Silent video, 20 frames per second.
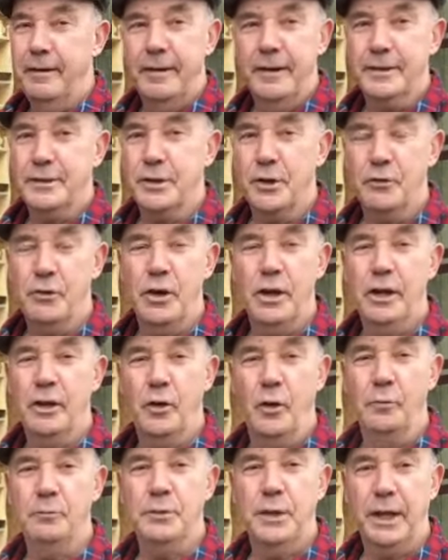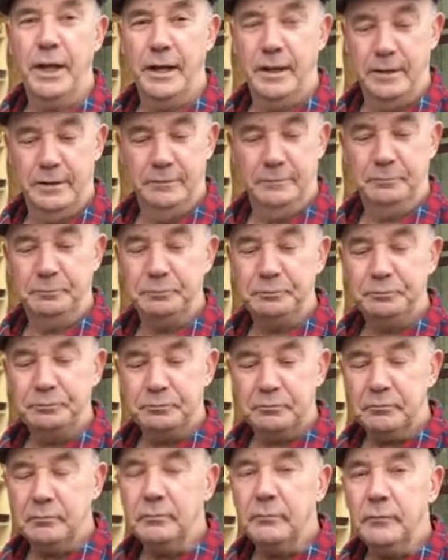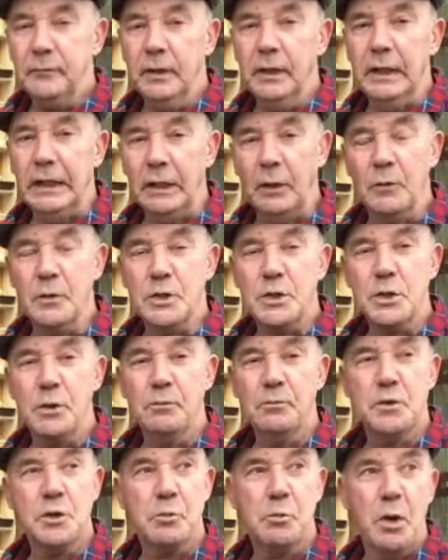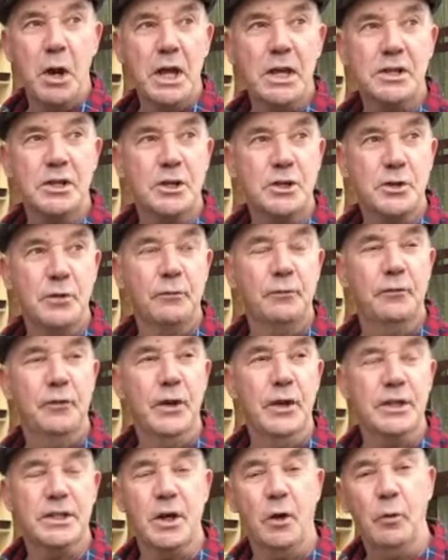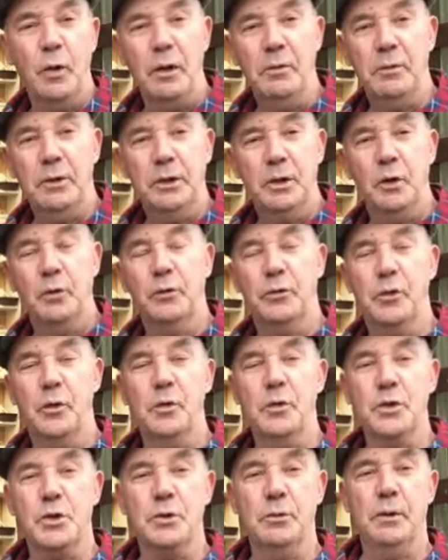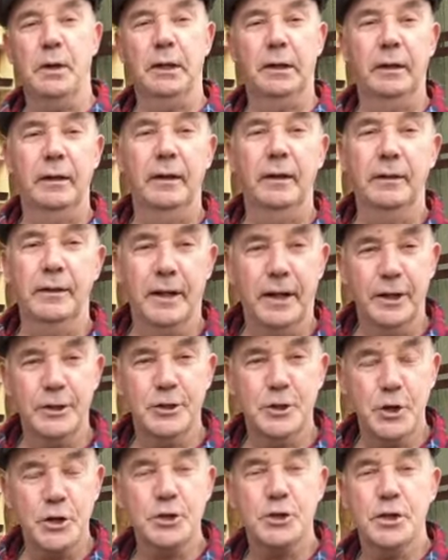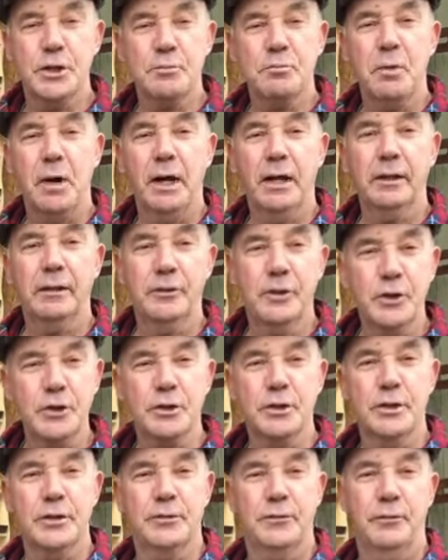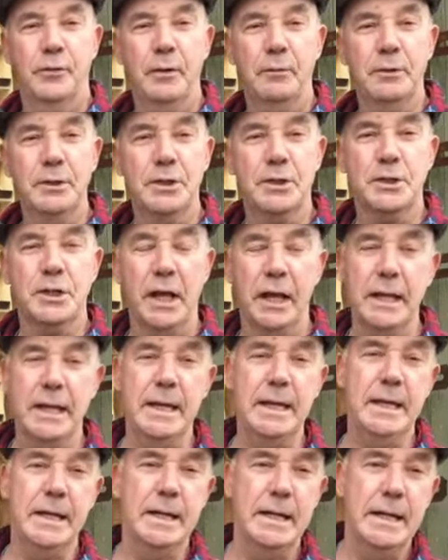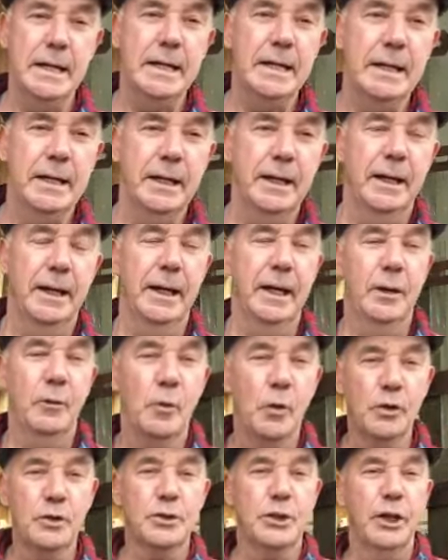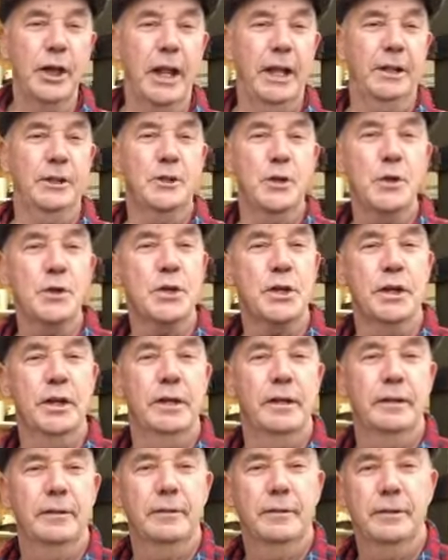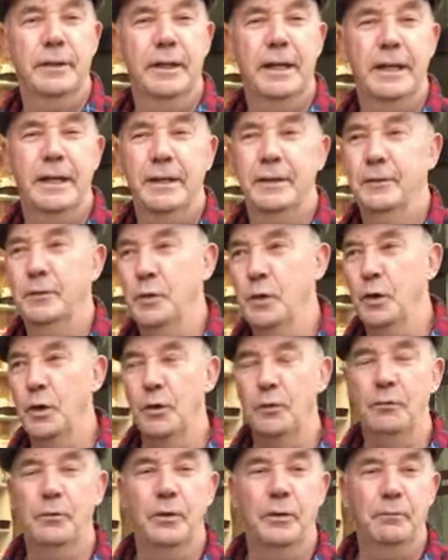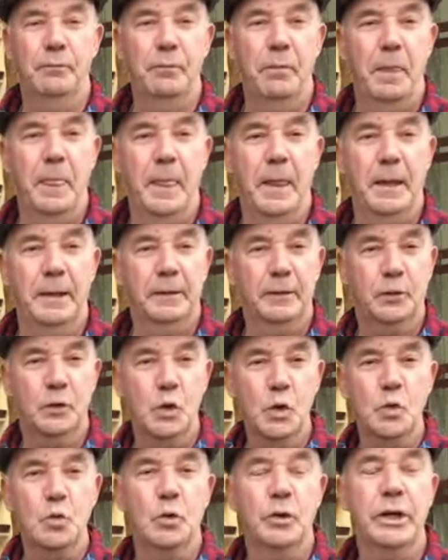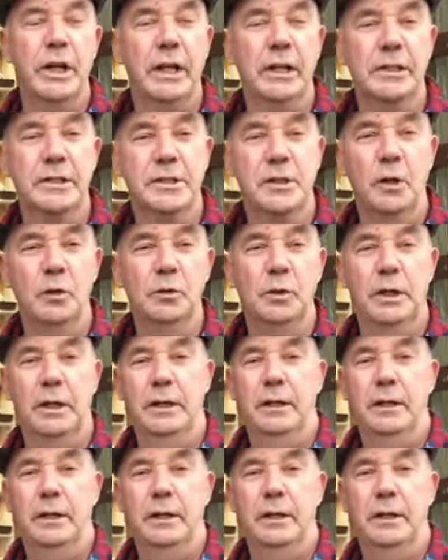it's a real humdinger. Now there's some sprays and some feeds that we'll be doing through the summer that are just as bad, just as flipping stinky. One's a nettle juice. We love cooking the nettles down